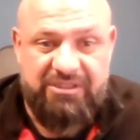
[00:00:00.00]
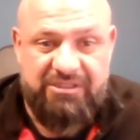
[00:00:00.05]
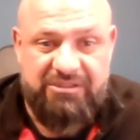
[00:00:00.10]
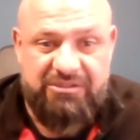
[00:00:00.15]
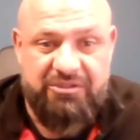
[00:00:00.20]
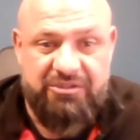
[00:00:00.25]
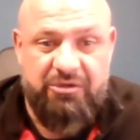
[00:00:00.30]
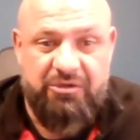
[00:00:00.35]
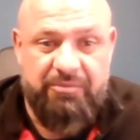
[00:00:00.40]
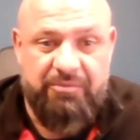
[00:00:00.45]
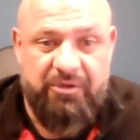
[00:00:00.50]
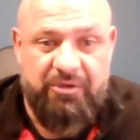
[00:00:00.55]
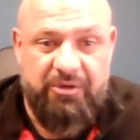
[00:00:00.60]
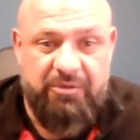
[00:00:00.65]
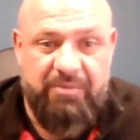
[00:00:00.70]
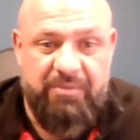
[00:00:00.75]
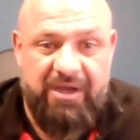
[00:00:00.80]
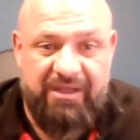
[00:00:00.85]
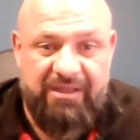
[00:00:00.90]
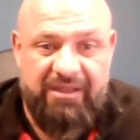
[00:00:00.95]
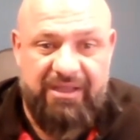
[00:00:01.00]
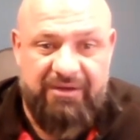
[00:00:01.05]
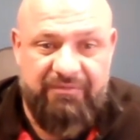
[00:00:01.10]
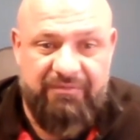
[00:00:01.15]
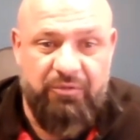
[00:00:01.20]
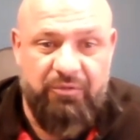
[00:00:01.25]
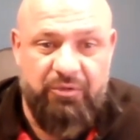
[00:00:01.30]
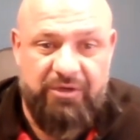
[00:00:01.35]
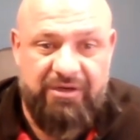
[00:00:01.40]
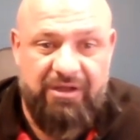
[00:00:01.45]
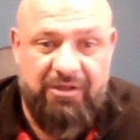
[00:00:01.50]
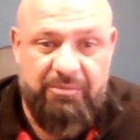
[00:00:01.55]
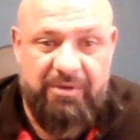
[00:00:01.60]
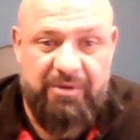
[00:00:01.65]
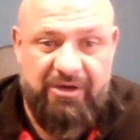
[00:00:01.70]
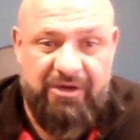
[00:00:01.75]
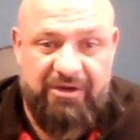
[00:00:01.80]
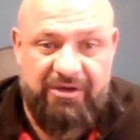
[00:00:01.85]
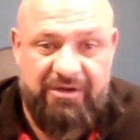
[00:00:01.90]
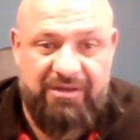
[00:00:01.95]
So you go up there and buy like forty dollars
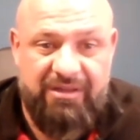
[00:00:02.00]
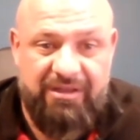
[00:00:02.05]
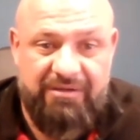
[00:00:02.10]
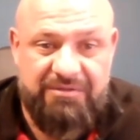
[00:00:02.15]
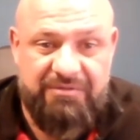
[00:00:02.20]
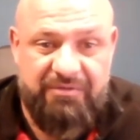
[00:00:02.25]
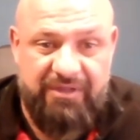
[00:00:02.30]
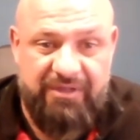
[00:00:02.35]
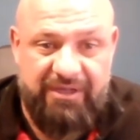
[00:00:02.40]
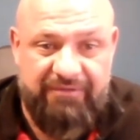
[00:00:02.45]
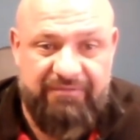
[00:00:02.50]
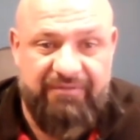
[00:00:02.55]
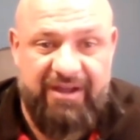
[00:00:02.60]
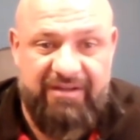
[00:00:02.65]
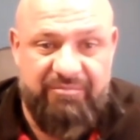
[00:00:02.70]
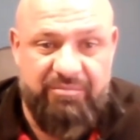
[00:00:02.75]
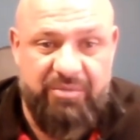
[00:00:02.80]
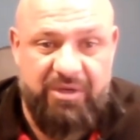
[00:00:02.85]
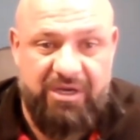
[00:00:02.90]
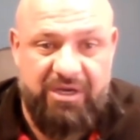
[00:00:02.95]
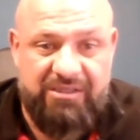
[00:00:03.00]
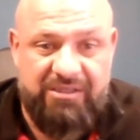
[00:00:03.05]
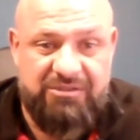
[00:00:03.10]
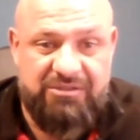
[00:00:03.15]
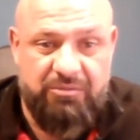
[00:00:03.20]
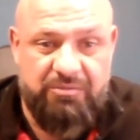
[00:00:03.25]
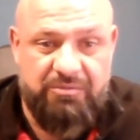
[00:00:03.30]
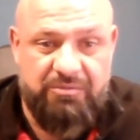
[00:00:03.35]
pair of gloves for like five bucks. So